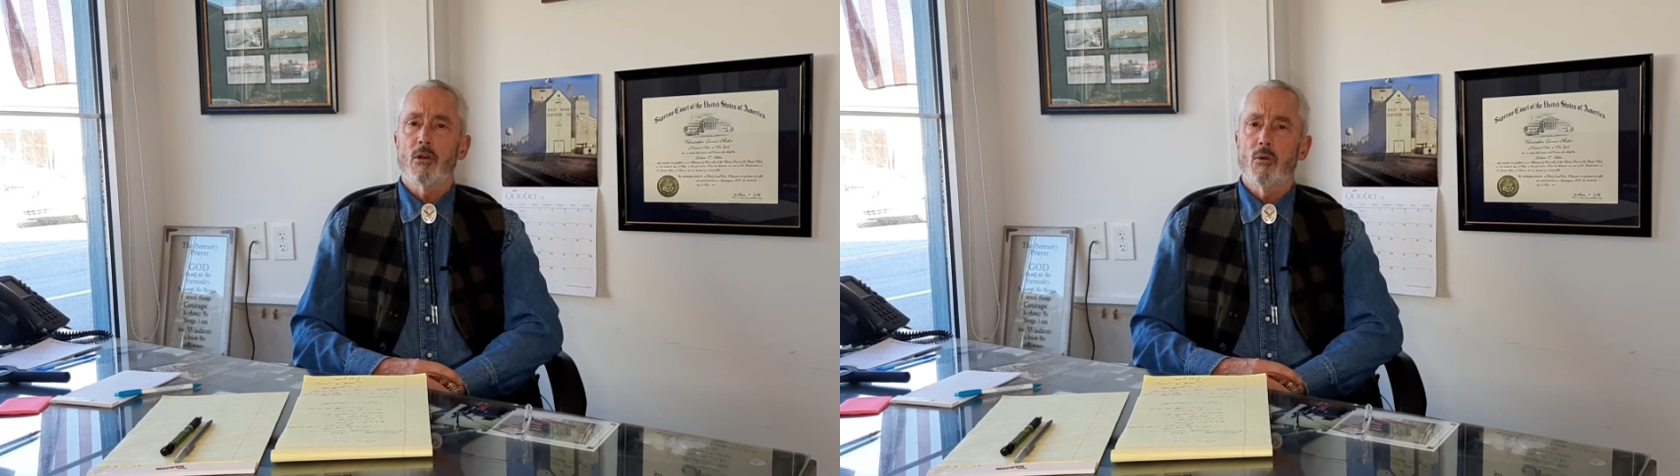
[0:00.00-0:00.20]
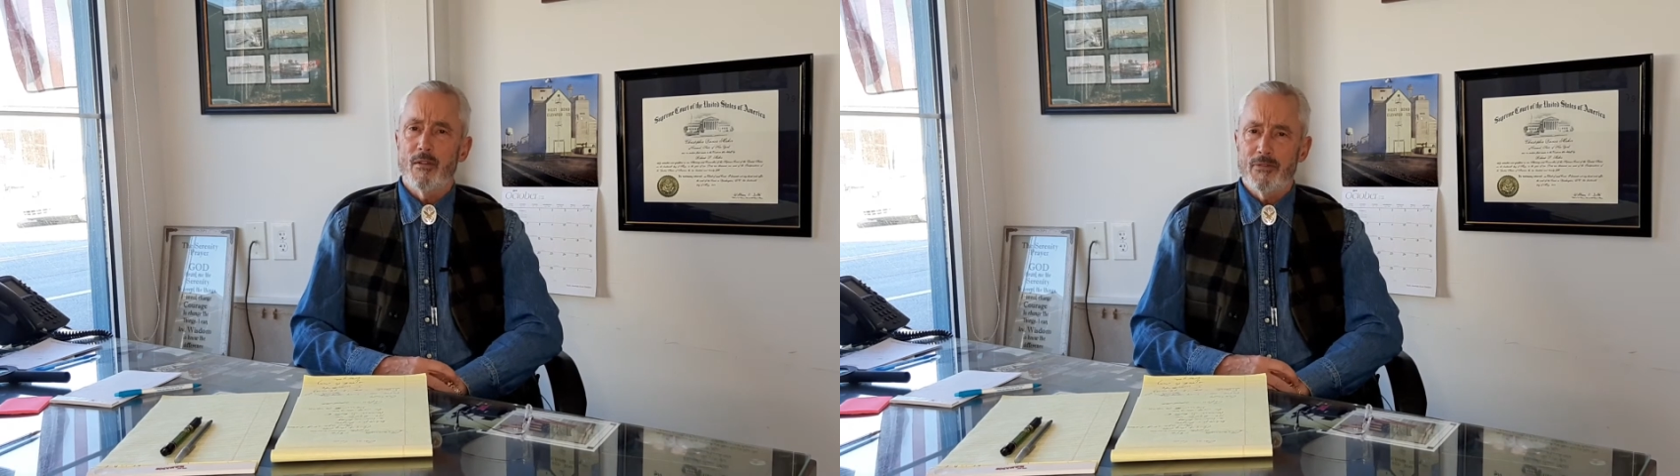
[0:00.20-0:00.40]

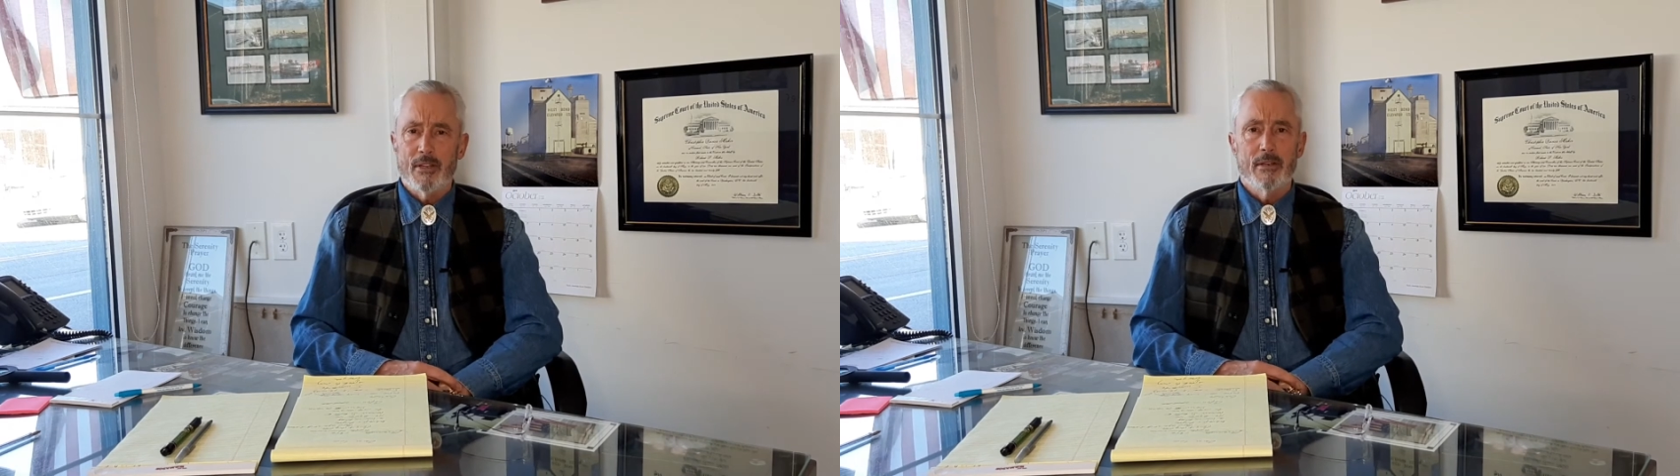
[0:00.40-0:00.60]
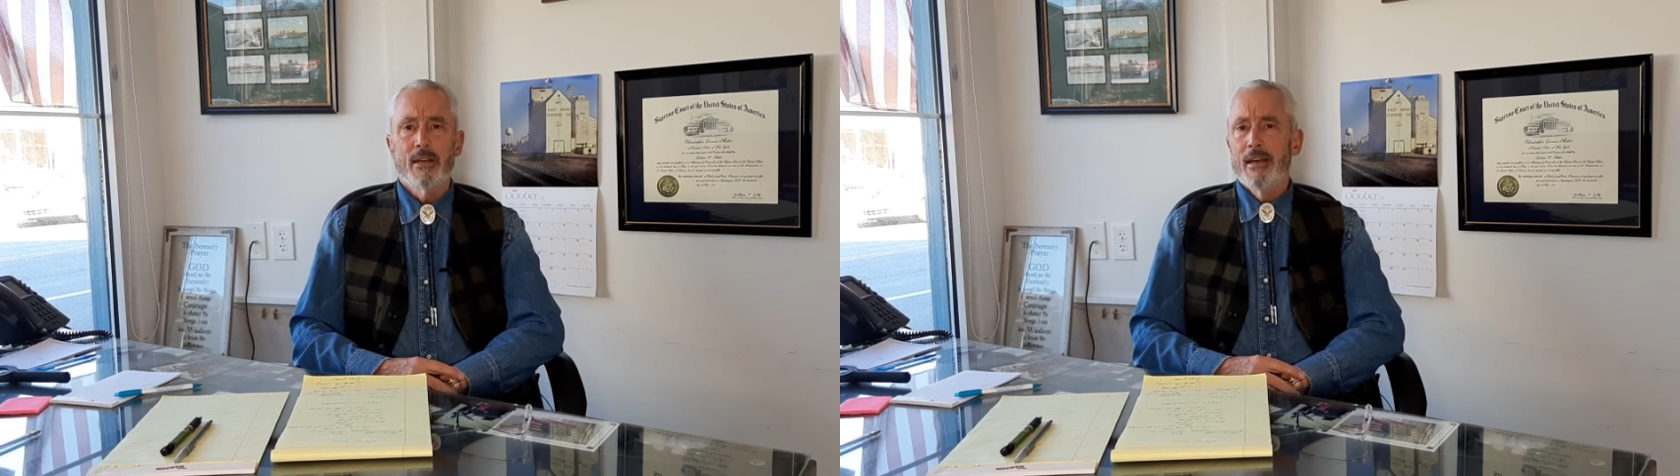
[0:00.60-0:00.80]

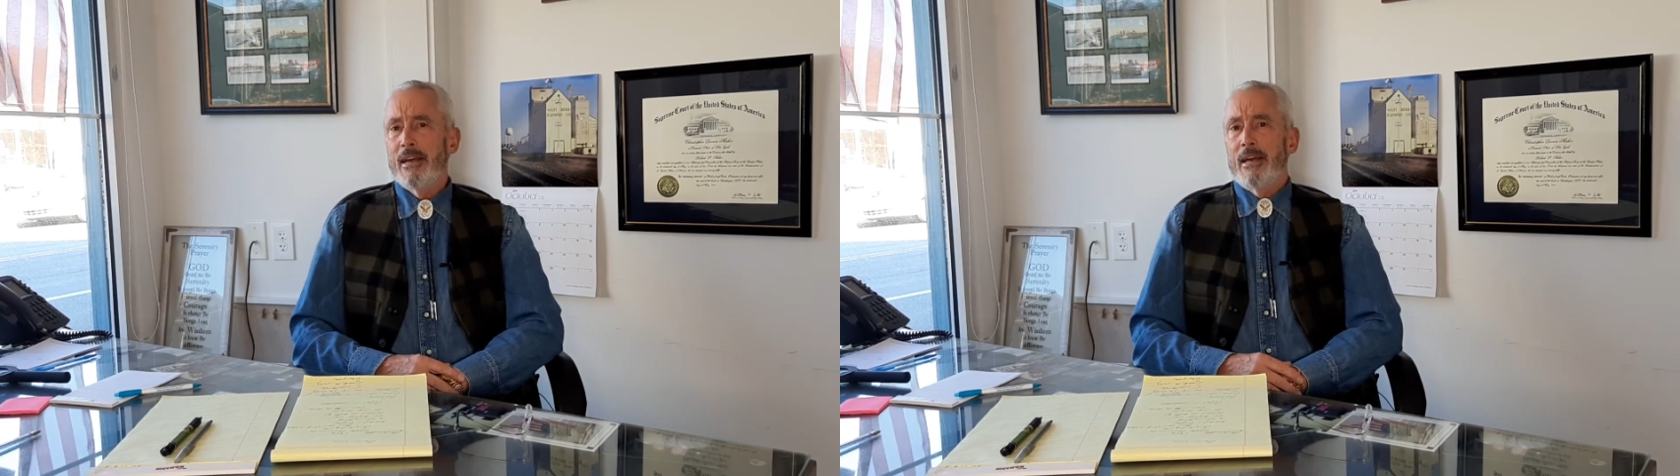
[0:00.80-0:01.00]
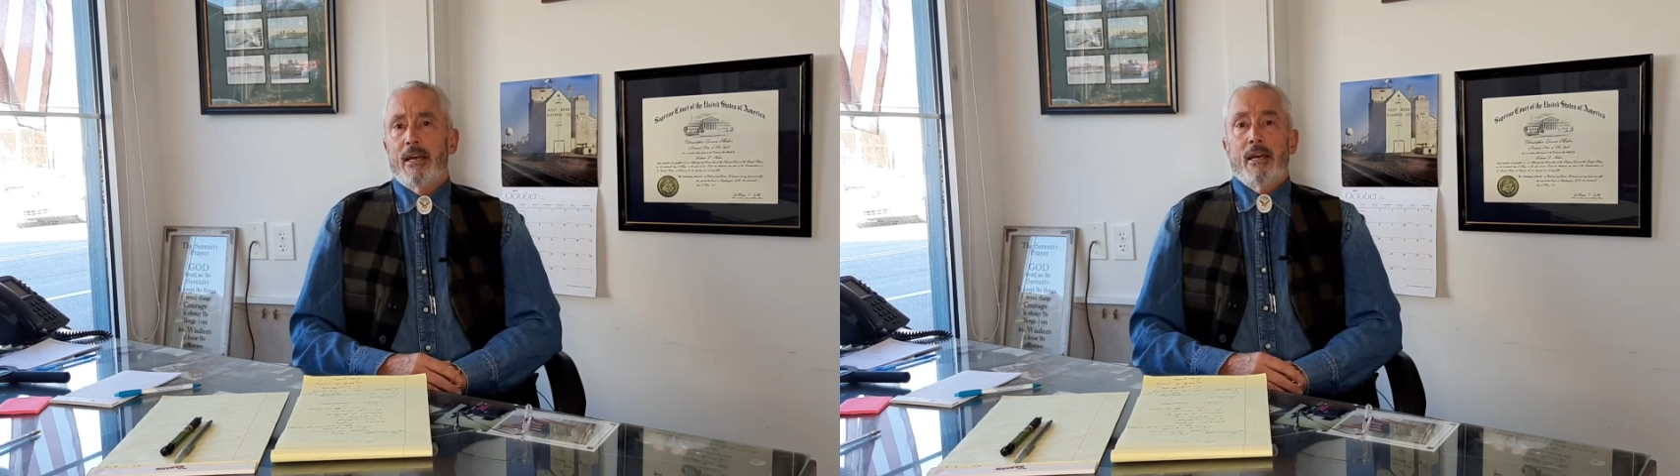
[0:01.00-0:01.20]
often,
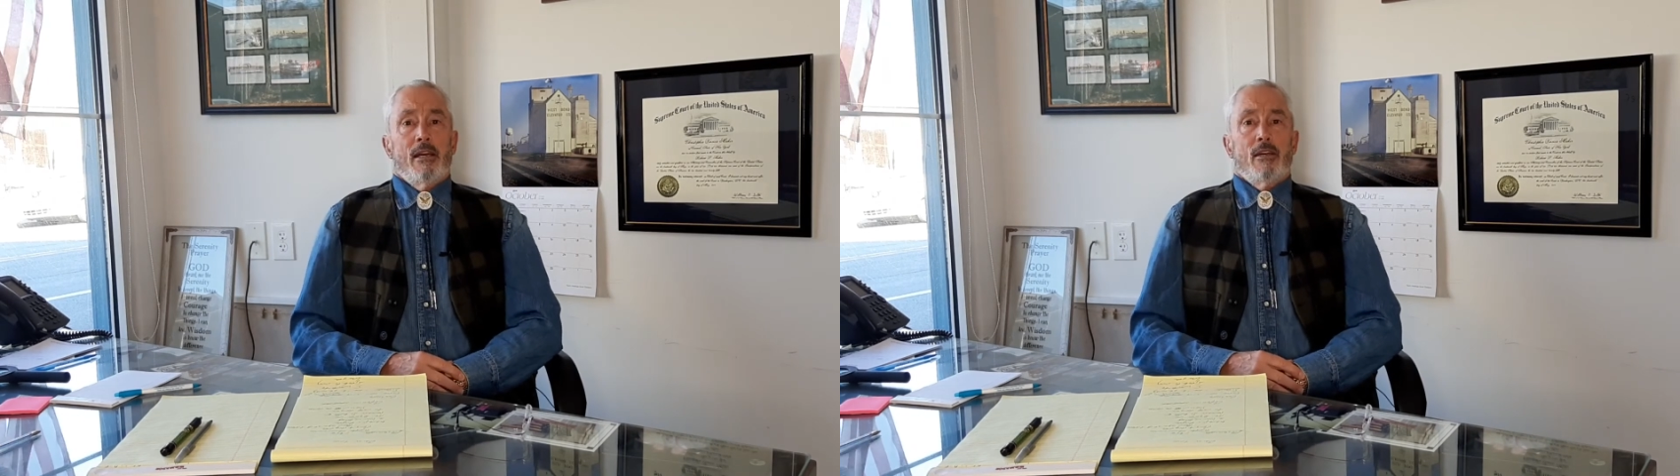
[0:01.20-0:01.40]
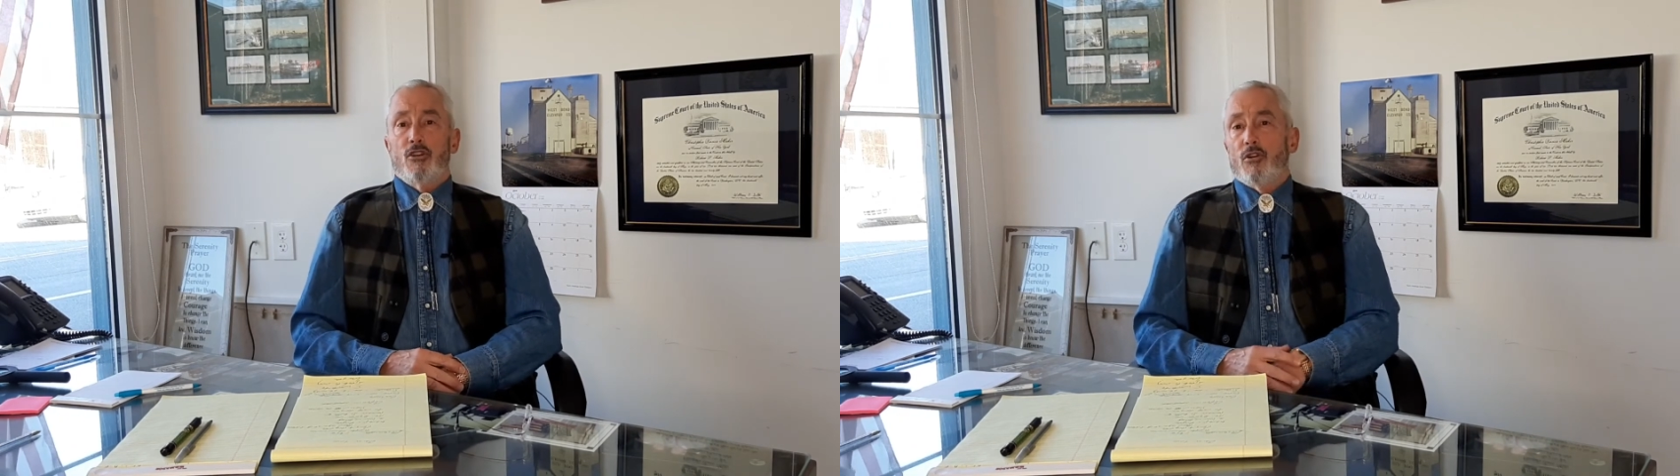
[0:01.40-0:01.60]

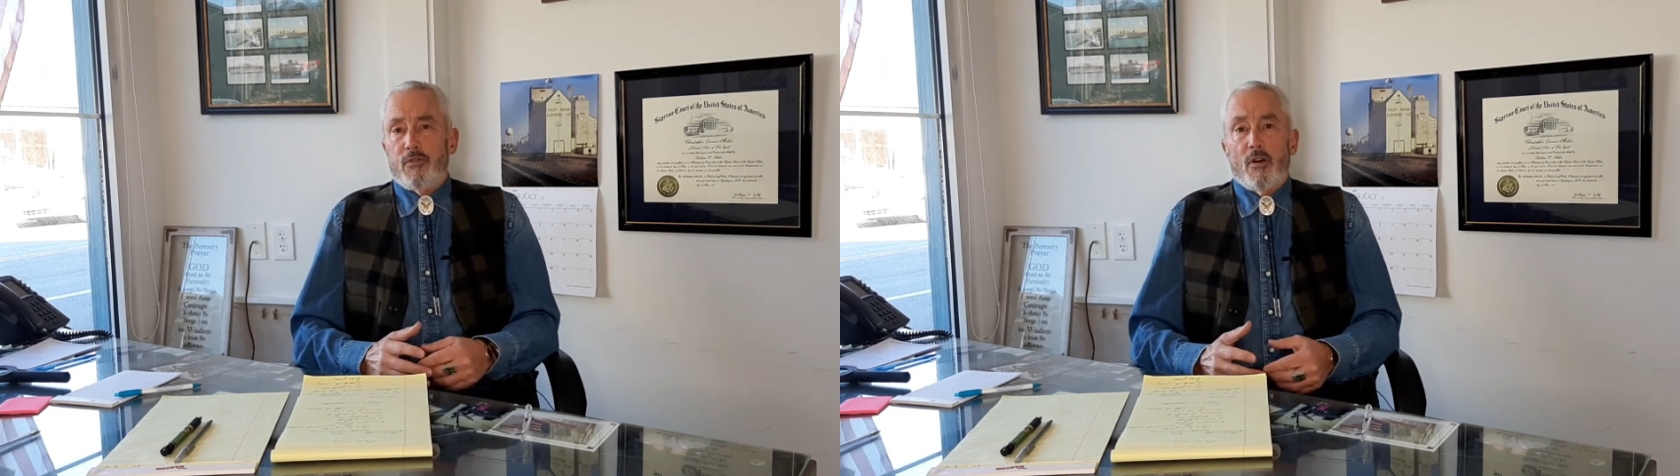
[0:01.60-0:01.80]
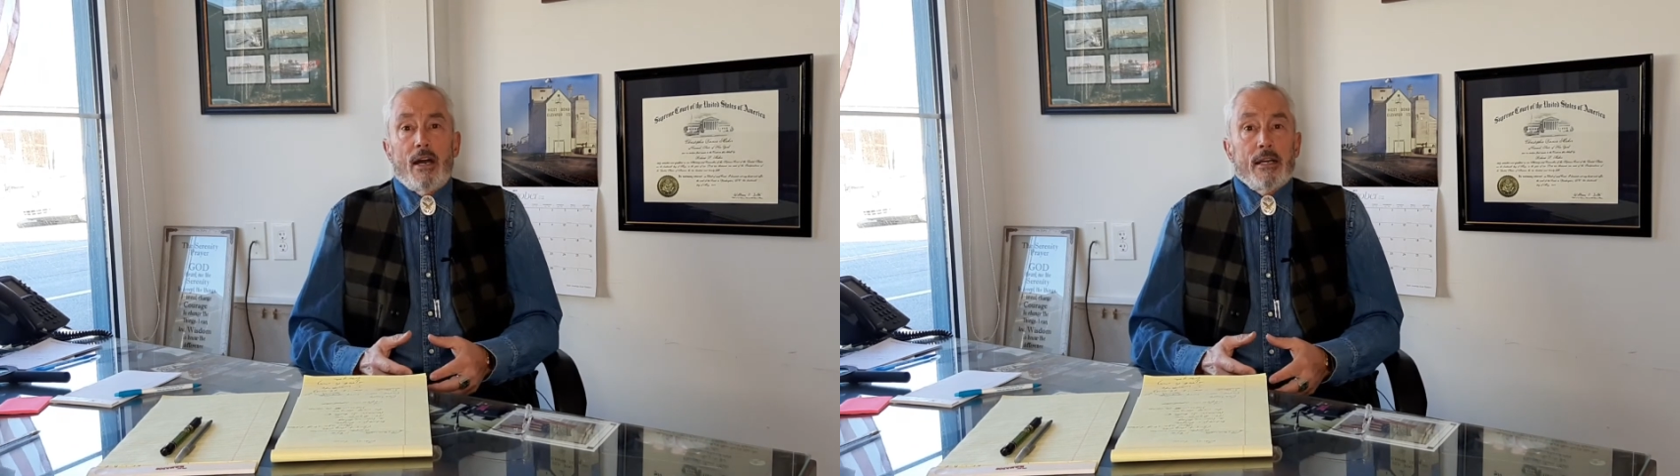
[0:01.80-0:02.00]
you'll
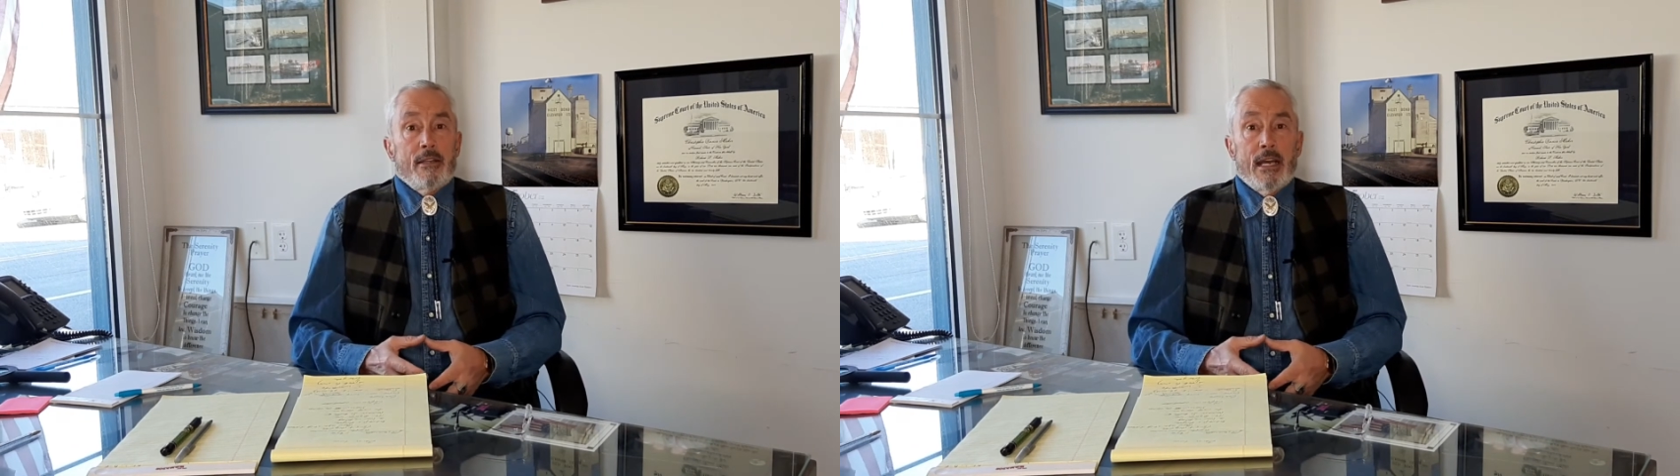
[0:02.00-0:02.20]
find